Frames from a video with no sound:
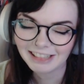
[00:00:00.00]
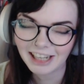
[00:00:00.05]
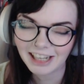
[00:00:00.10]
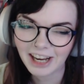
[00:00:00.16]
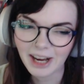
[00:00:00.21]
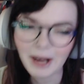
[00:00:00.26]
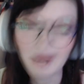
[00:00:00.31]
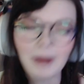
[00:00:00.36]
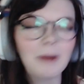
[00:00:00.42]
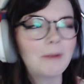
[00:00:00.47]

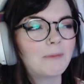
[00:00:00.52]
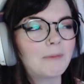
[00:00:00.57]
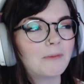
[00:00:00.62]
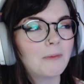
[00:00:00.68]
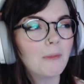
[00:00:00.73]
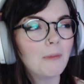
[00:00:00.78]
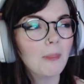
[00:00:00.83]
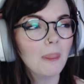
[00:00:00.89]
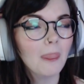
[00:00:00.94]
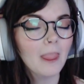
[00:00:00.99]

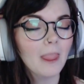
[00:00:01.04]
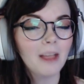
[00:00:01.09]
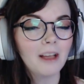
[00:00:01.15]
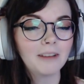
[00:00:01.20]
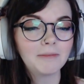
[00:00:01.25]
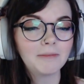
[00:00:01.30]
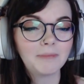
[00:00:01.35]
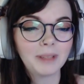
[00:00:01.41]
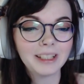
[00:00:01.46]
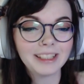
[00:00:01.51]

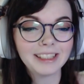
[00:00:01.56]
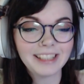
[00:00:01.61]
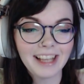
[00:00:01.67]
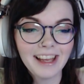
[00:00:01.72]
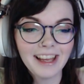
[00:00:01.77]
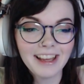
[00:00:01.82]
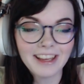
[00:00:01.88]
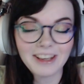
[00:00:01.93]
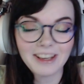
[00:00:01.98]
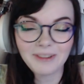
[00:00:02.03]
But
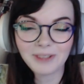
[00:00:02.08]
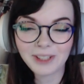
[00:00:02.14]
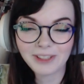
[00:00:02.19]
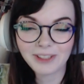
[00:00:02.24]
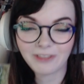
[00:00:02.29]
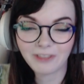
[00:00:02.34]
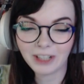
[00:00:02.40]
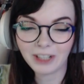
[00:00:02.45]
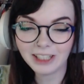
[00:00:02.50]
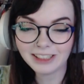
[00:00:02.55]
yeah, it was
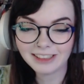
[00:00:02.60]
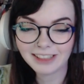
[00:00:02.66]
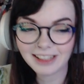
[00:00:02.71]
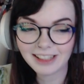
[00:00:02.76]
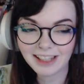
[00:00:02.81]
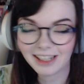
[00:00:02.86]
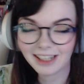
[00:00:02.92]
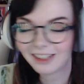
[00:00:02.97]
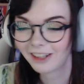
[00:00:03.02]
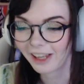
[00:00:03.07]
fun. And
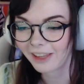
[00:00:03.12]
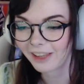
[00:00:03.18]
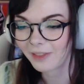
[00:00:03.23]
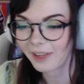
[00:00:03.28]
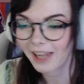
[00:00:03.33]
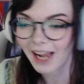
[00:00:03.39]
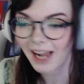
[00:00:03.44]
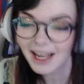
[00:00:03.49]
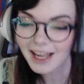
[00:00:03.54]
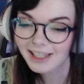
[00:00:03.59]
then, like, the
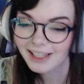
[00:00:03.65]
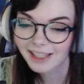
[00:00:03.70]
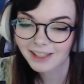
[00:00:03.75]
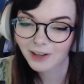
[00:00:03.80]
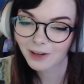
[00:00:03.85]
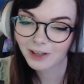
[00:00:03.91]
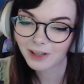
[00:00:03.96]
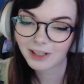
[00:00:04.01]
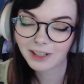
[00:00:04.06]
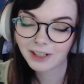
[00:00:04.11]
cast
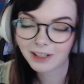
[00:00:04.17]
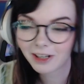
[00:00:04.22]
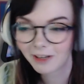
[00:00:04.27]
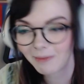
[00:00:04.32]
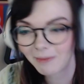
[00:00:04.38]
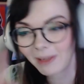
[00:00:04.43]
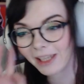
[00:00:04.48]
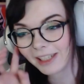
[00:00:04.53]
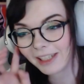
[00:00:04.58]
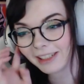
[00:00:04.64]
started to
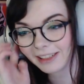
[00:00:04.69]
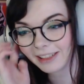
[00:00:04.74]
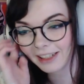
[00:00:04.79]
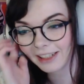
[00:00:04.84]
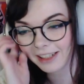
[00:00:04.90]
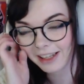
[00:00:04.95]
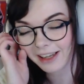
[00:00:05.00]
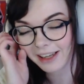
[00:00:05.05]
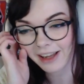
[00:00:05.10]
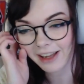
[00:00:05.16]
come in.
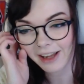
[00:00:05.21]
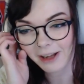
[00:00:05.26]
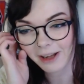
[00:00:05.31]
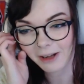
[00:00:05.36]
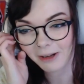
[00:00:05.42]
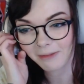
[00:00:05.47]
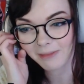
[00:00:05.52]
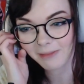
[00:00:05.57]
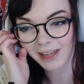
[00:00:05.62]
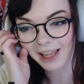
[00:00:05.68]

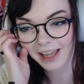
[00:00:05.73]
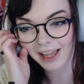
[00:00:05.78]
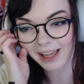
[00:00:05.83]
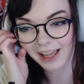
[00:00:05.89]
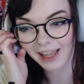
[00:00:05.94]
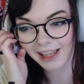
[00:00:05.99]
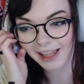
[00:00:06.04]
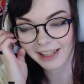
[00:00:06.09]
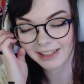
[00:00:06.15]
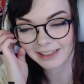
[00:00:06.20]

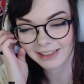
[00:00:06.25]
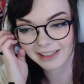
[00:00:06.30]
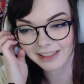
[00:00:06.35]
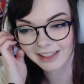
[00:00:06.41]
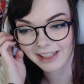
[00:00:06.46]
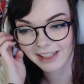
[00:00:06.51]
And